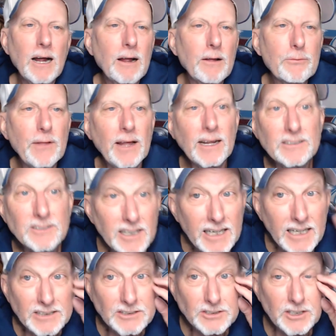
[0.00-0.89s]
Thanks
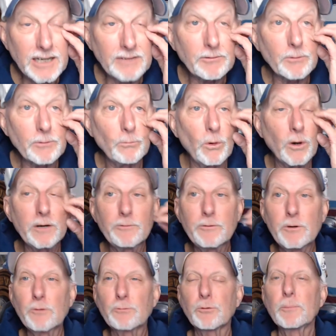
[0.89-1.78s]
each and every one of
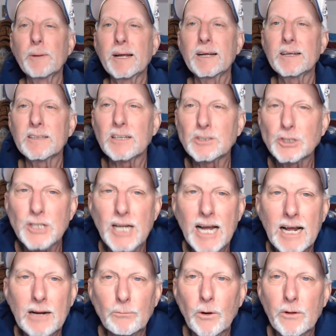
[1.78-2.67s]
you for being in the
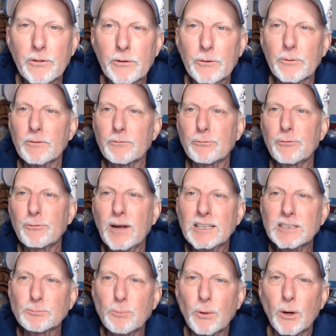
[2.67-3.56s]
chat, whether you're in
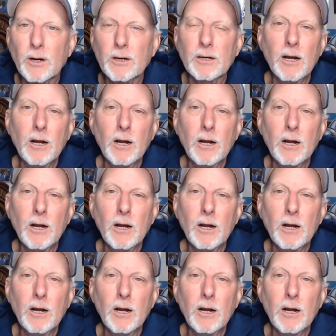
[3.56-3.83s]
Facebook,